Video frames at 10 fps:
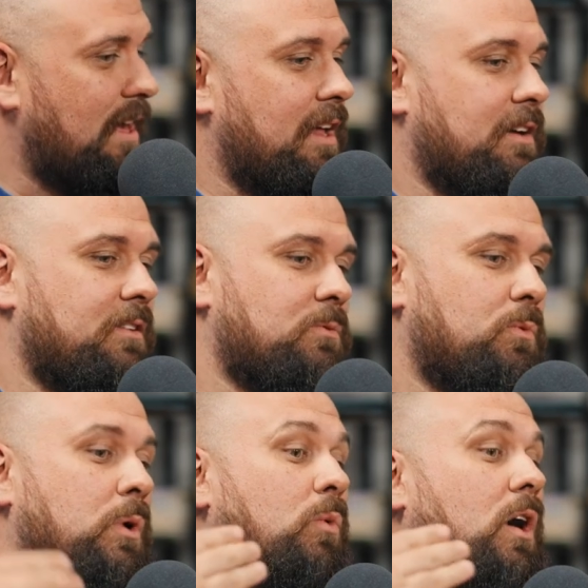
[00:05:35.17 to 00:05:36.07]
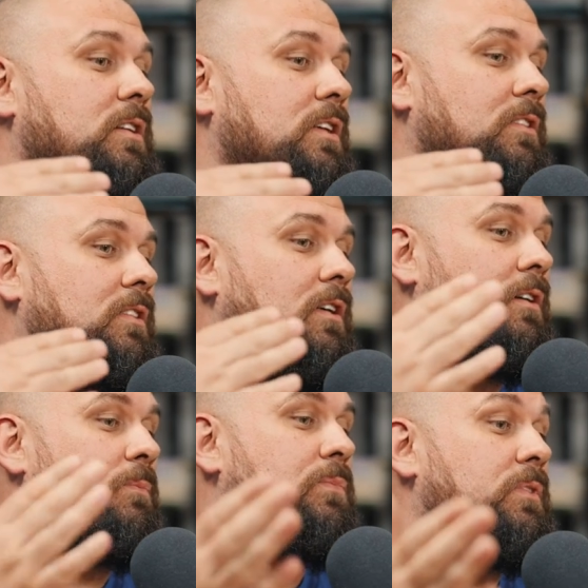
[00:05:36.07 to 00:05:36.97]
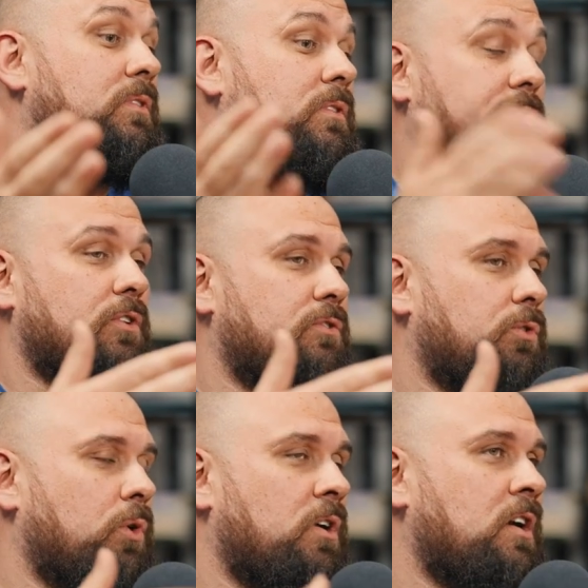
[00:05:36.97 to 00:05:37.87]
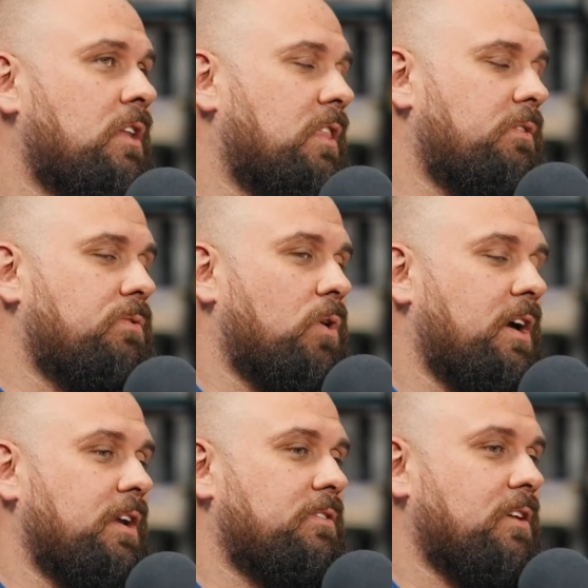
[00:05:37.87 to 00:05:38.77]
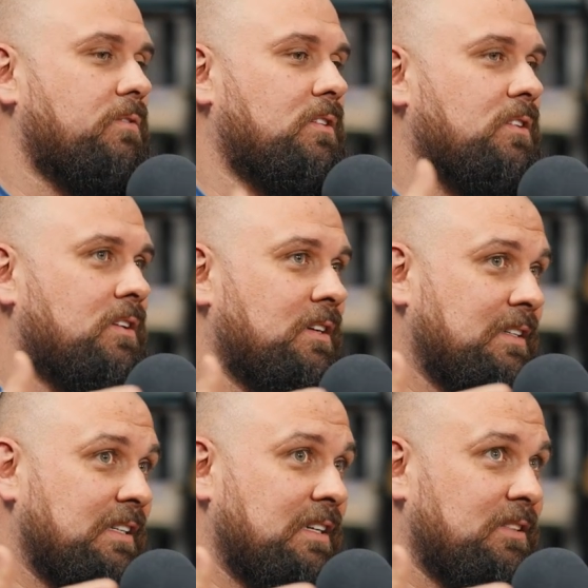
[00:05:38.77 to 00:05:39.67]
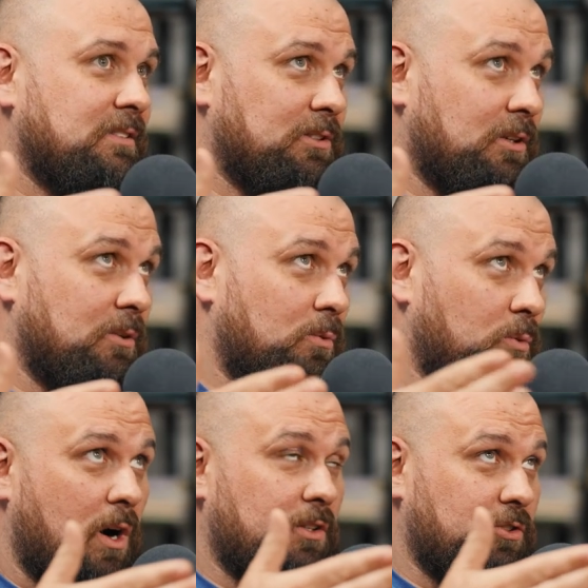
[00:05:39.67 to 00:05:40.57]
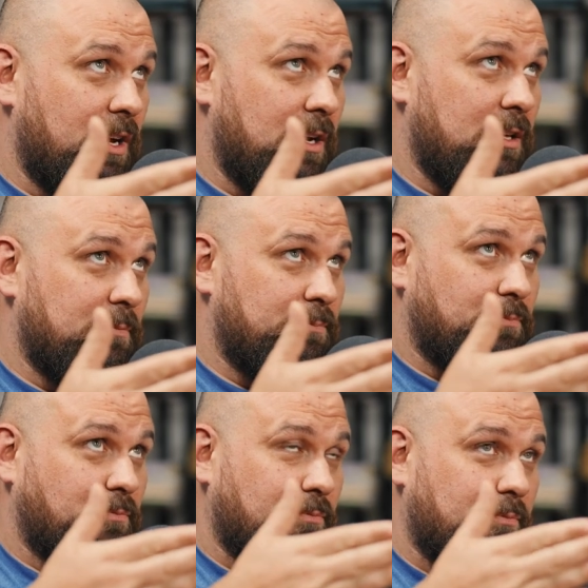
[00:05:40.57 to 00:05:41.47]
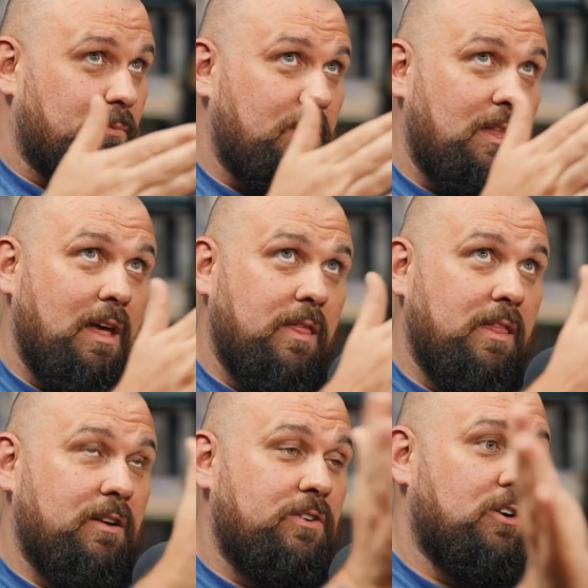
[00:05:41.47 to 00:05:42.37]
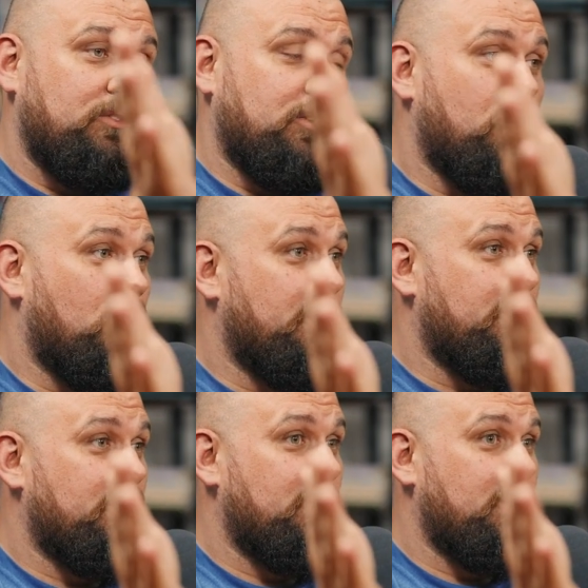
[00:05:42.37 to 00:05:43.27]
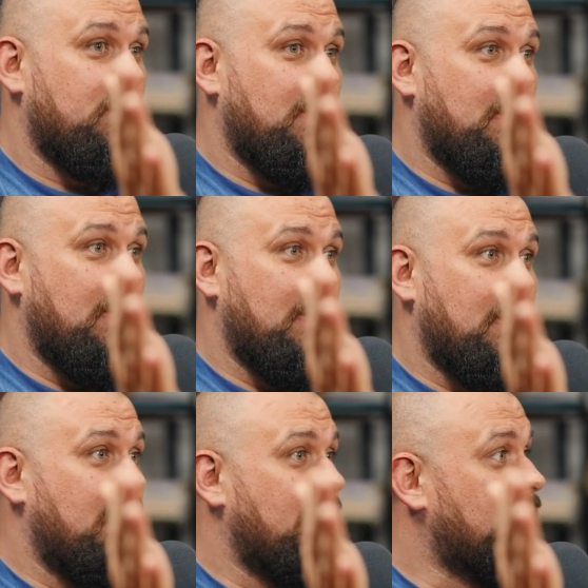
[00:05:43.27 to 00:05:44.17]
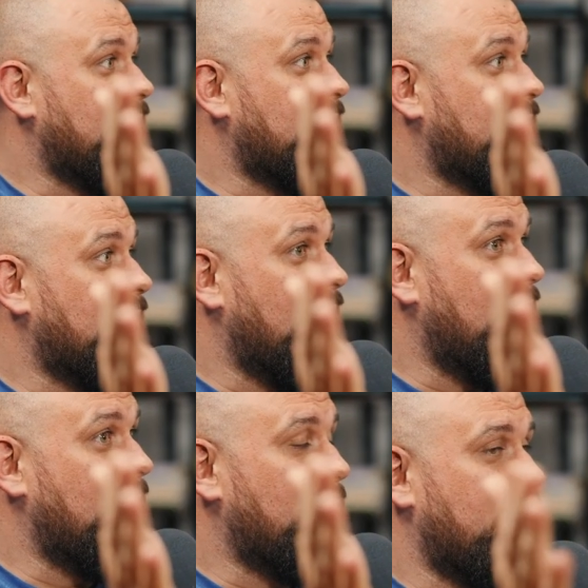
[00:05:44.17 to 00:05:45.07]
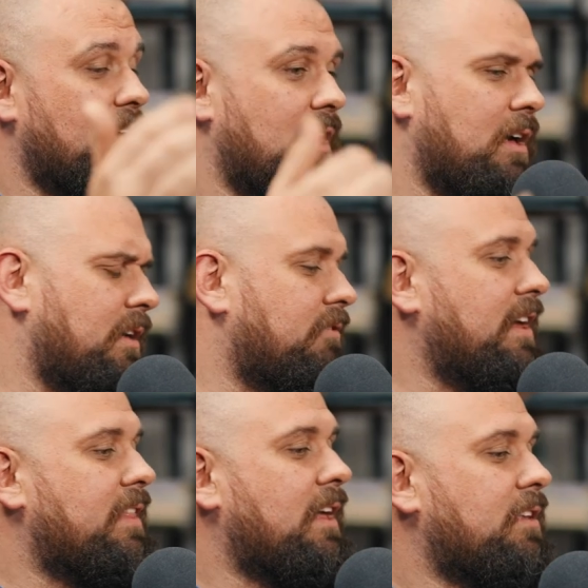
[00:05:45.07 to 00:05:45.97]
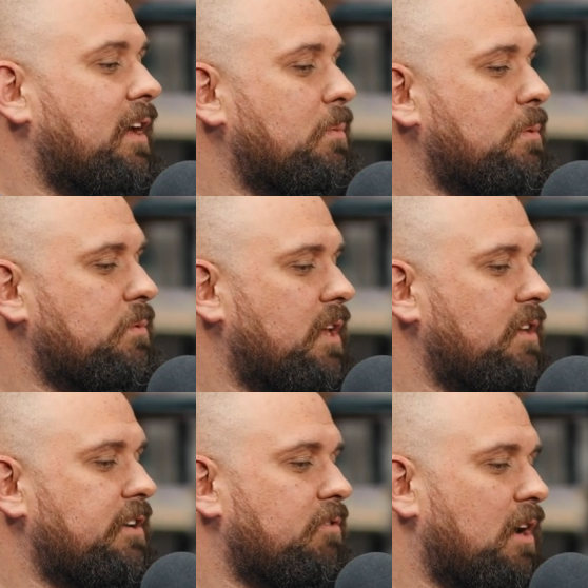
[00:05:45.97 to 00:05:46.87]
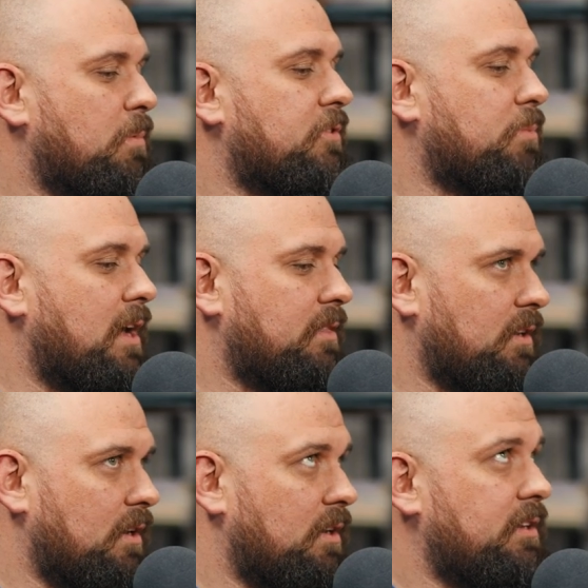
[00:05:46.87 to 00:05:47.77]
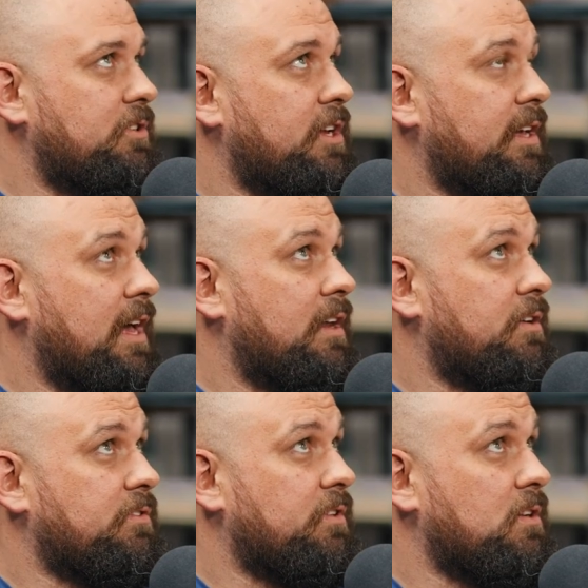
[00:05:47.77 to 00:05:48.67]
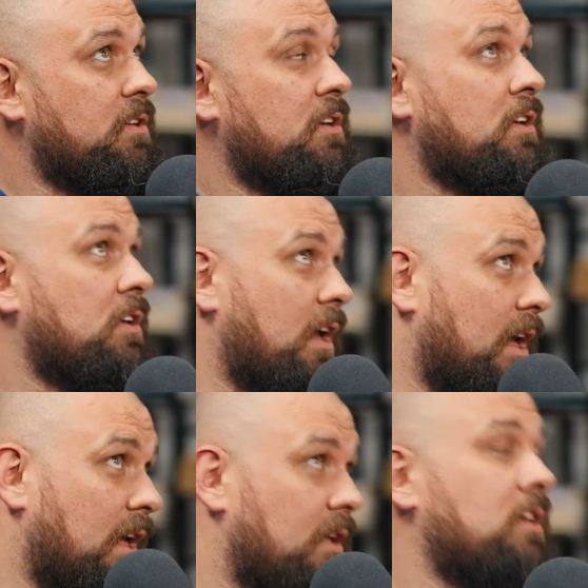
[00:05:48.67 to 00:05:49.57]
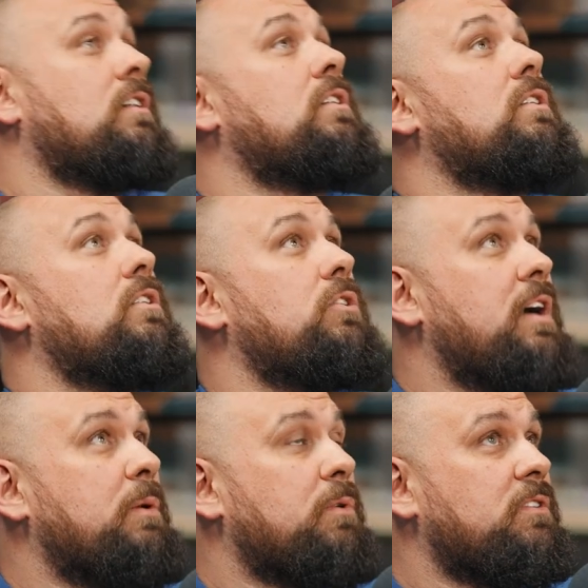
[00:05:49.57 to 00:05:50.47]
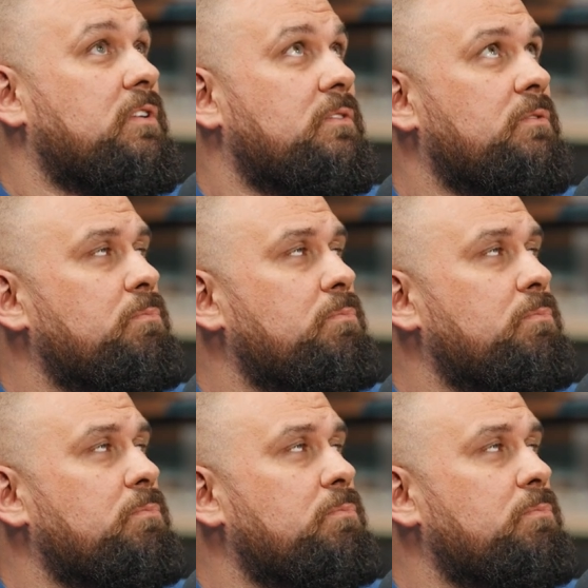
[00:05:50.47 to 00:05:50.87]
And we walked in the first door, not 497, so walk straight in. And then turned the corner, and I'm like, right at that time, it was AJ Roberts, Brandon Lilly, Jake Anderson, Luke Edwards had